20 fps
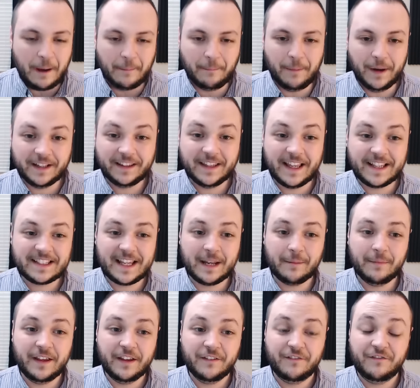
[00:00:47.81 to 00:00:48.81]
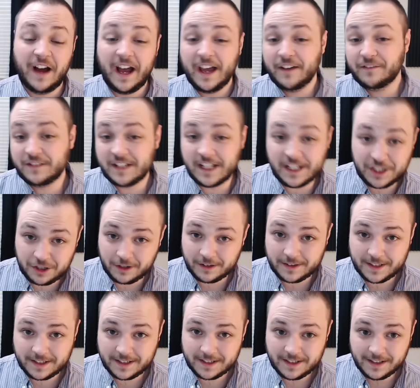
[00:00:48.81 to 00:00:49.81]
But they sent me 5
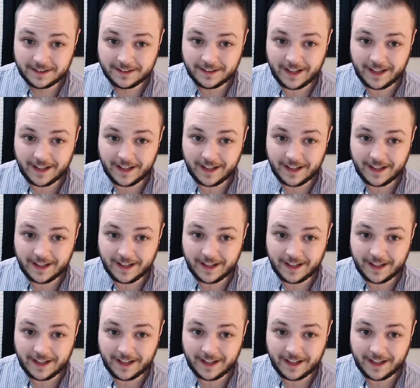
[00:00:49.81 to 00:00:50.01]
t-shirts.